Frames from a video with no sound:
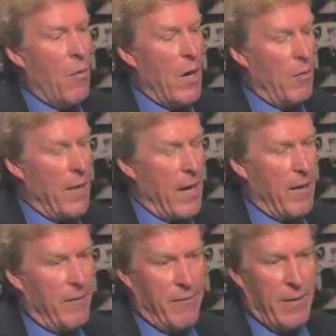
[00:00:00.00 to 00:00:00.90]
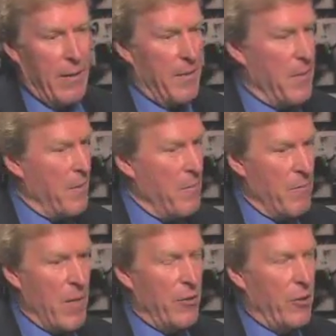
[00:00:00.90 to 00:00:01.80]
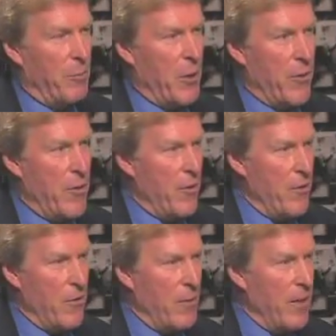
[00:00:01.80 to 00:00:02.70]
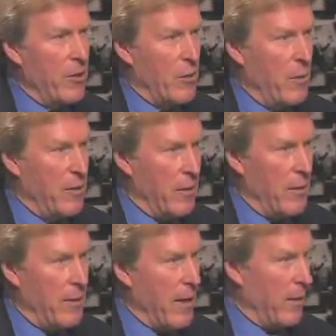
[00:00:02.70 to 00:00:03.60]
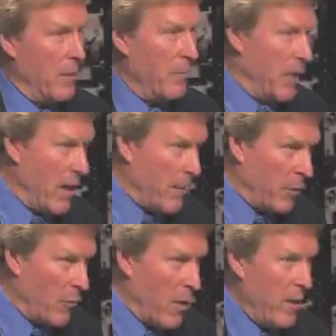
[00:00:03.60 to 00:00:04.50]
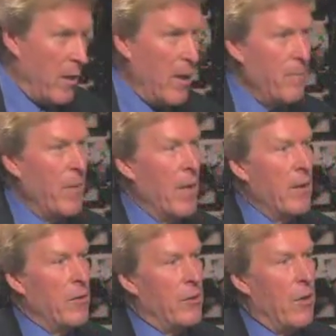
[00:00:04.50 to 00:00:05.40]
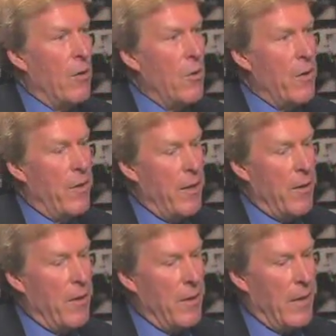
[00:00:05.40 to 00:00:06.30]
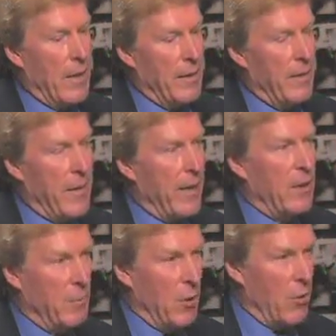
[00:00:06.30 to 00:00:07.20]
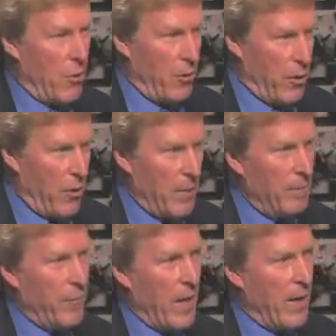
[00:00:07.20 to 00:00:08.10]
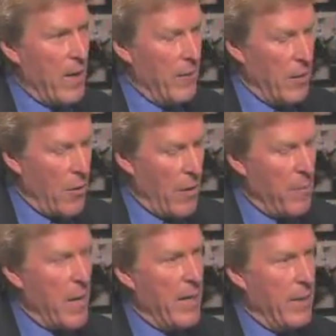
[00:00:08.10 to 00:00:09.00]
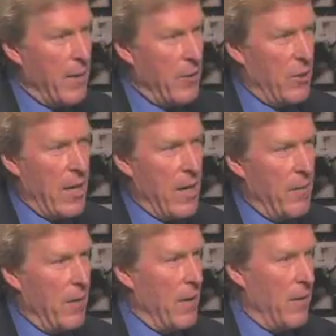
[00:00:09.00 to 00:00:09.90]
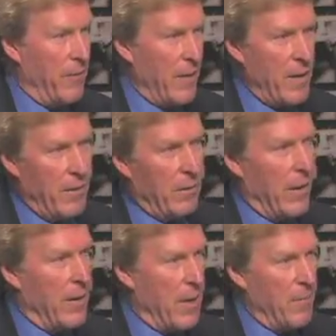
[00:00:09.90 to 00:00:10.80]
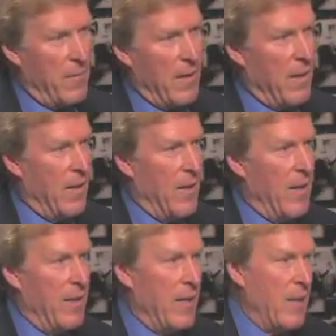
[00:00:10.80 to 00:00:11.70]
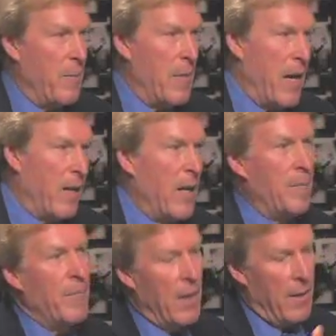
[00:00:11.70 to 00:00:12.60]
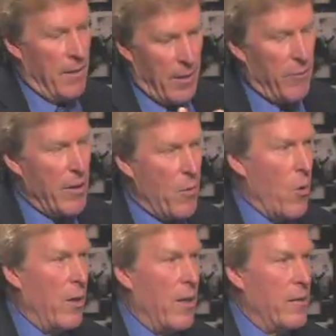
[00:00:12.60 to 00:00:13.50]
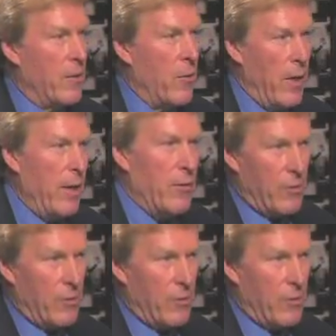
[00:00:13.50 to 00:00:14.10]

Well, we have much superior instruments to detect them, Doppler radar. So they're detectable earlier, and even though they may touch down in a field and then come back up, they're recorded as tornadoes.